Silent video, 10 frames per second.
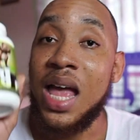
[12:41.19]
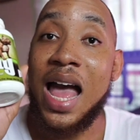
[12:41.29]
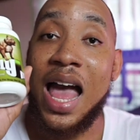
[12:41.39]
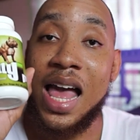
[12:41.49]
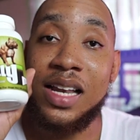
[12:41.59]

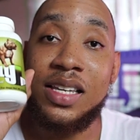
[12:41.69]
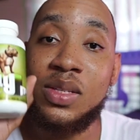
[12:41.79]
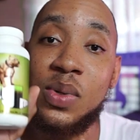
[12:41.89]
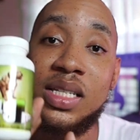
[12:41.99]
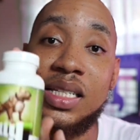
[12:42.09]
And
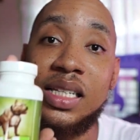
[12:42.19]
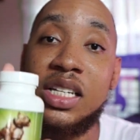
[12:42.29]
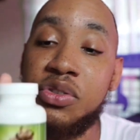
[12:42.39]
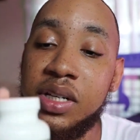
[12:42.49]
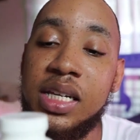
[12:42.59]
this was
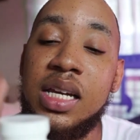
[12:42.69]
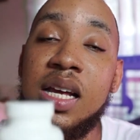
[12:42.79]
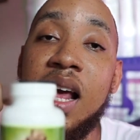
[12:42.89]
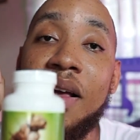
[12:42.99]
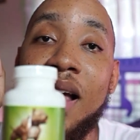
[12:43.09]
literally,
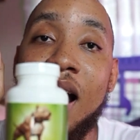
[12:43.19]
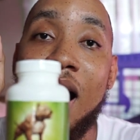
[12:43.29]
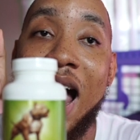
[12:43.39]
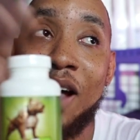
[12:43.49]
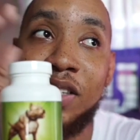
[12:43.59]

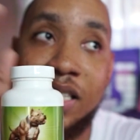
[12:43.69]
after